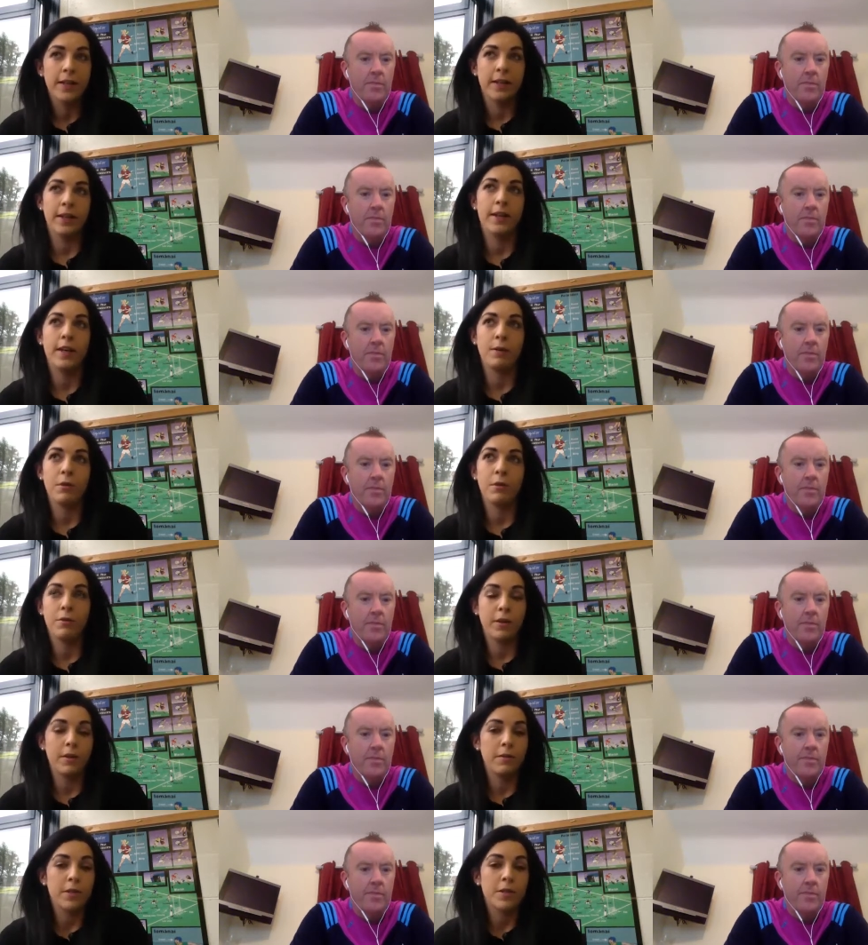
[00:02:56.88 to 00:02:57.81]
Speaker 1: Um, we've
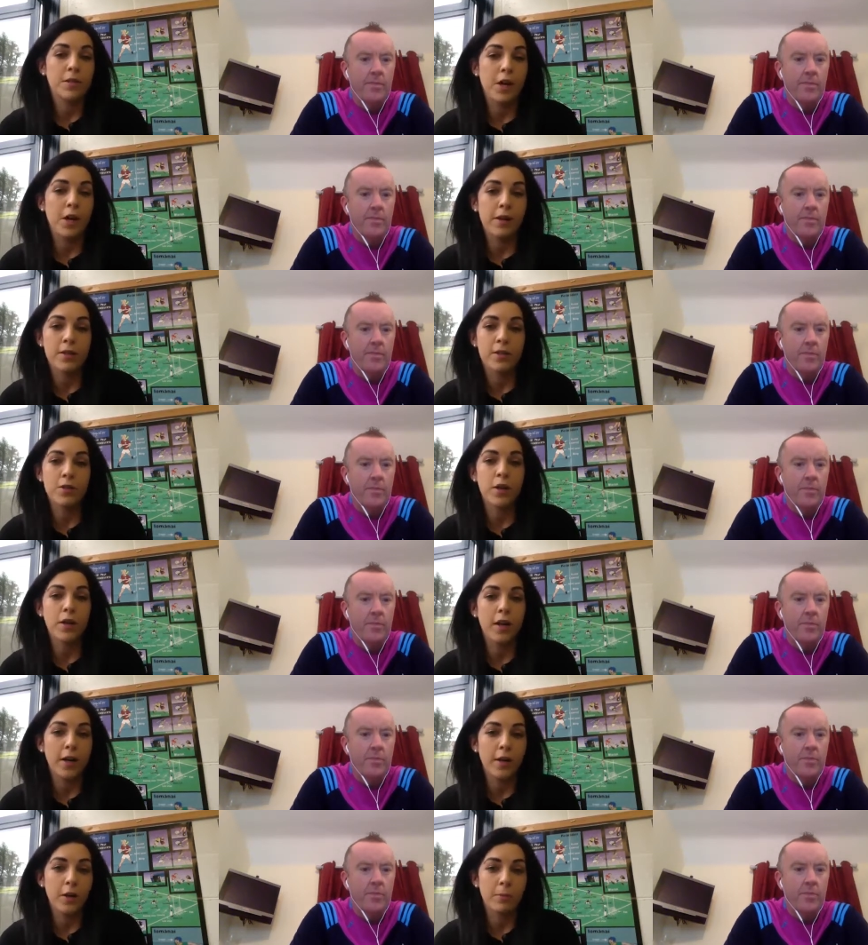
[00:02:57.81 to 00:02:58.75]
a, a star-studded
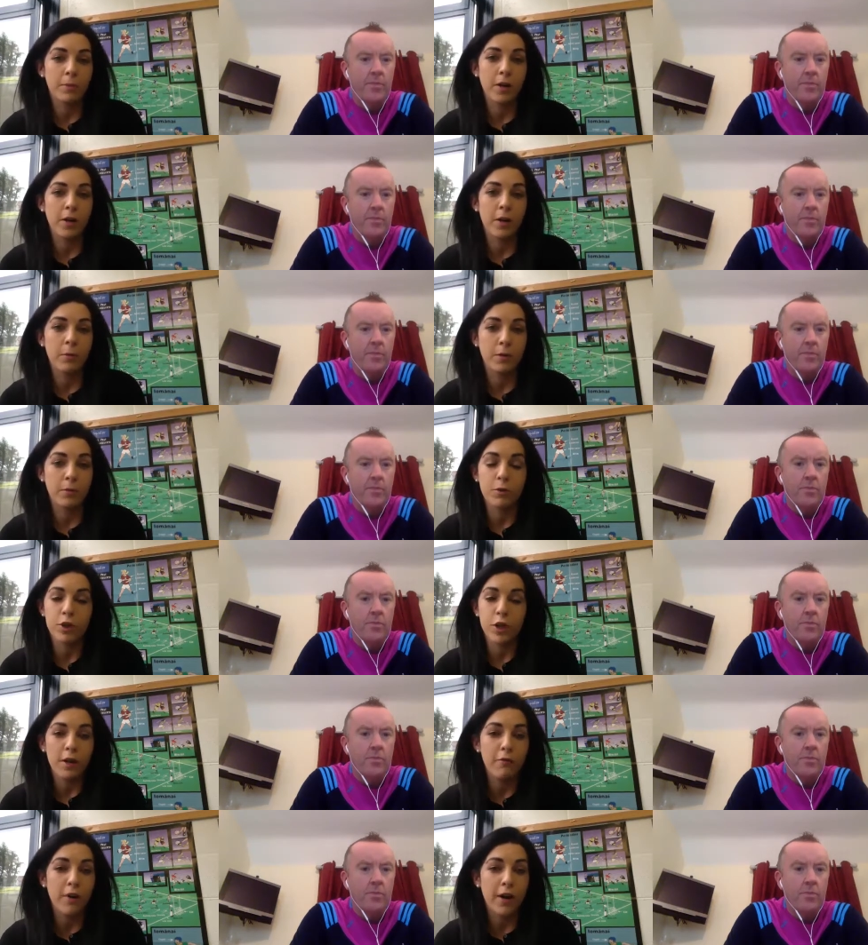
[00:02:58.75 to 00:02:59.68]
lineup there with
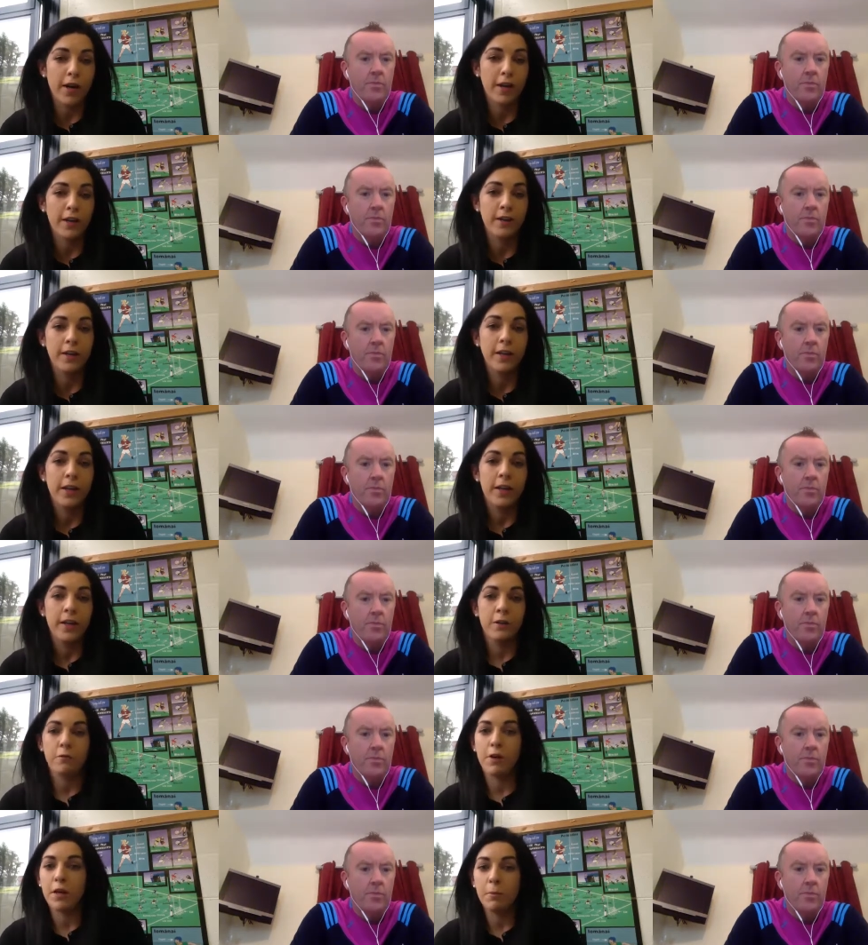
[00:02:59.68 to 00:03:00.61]
Michelle Ryan.
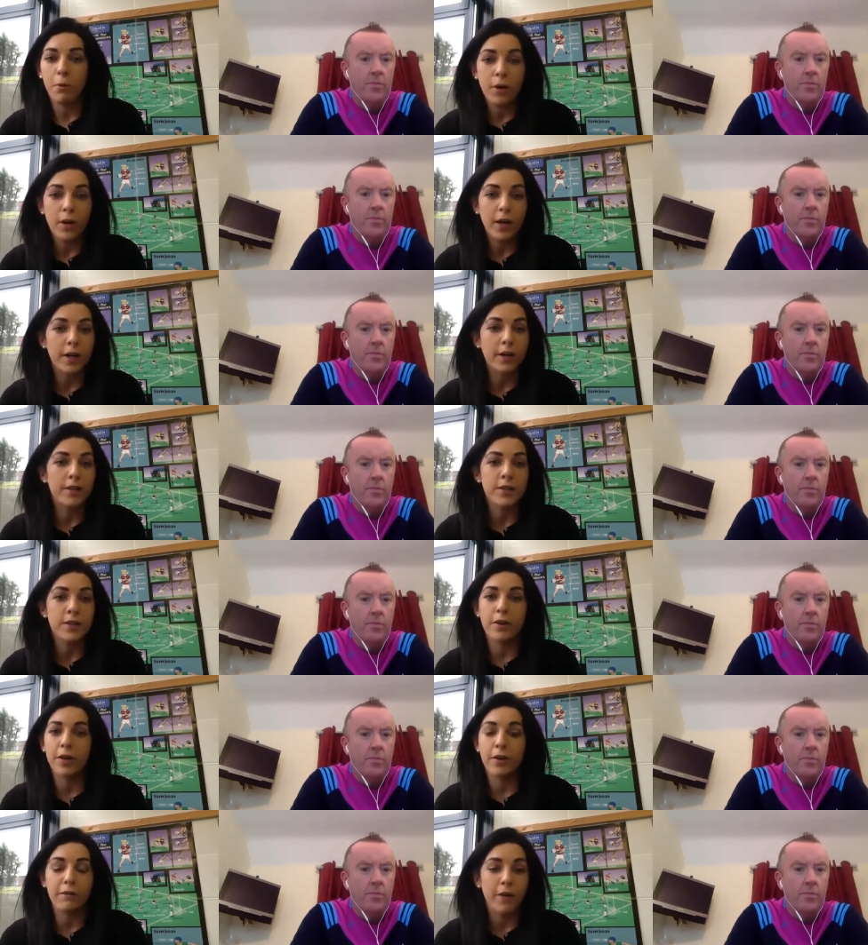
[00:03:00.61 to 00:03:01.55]
Sabrina Buckley,
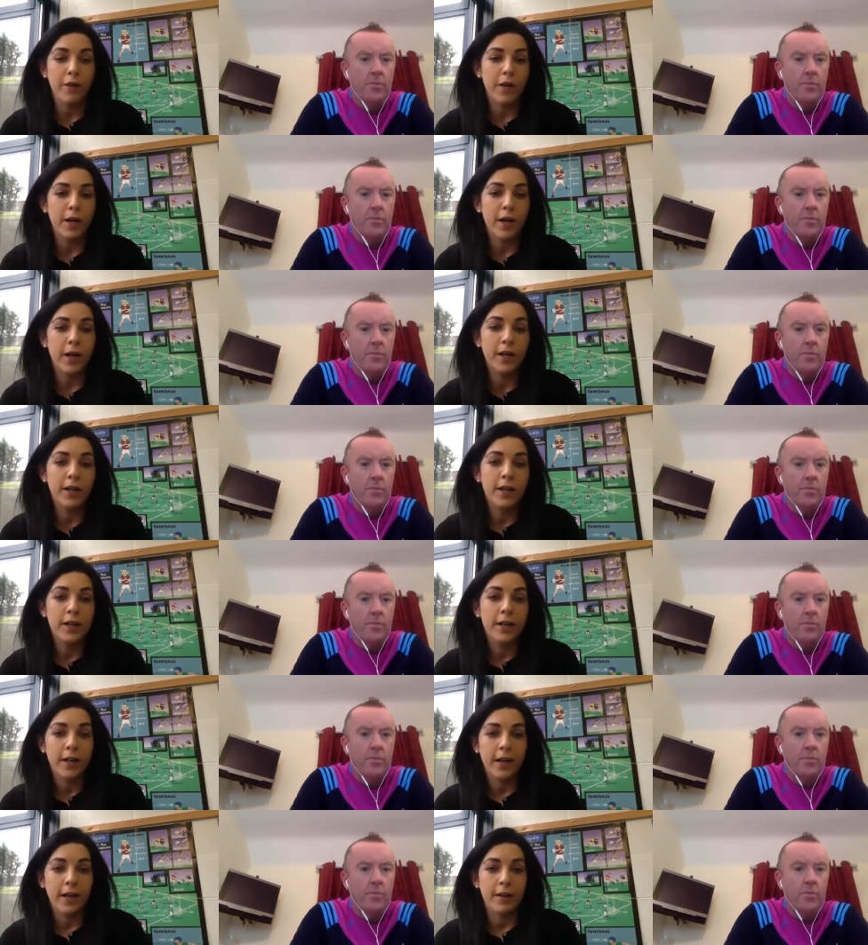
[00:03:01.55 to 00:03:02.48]
Sarah Furlong,
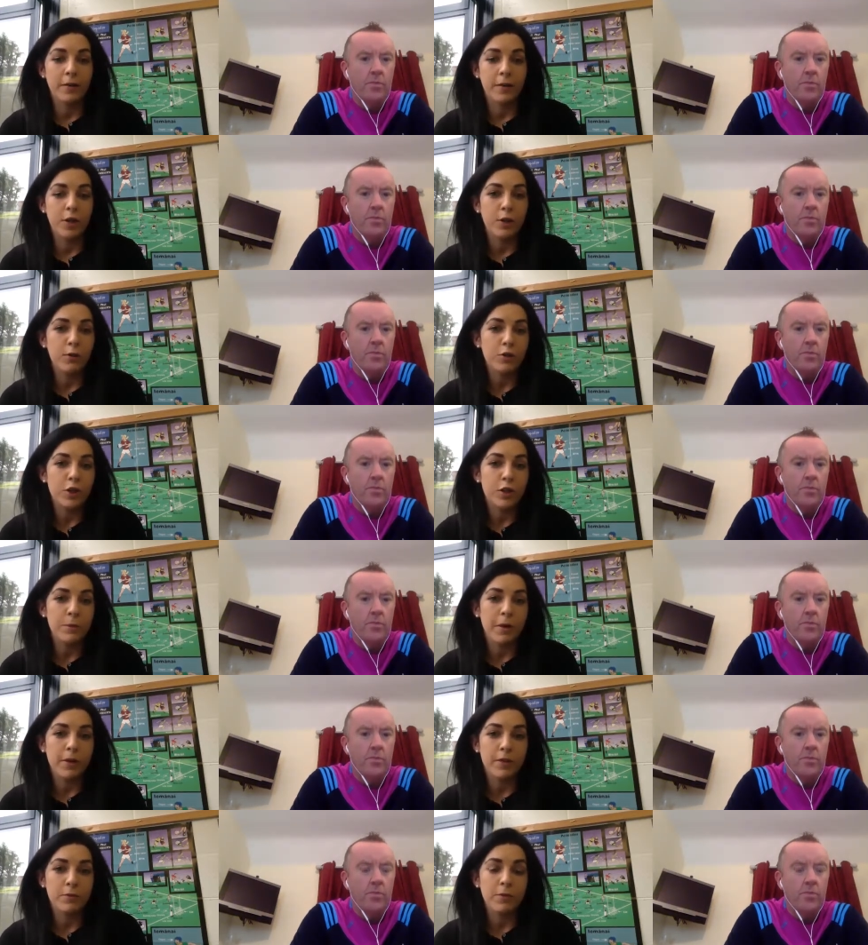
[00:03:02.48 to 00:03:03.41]
uh, huge
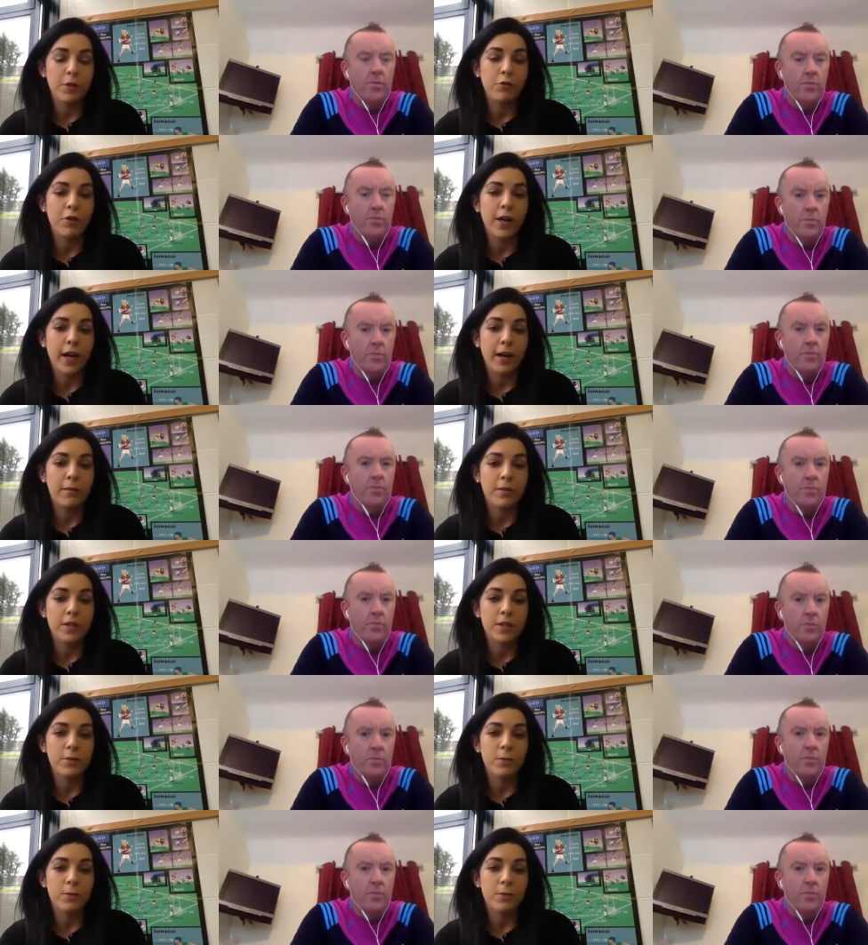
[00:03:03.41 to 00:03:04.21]
experience from the three counties as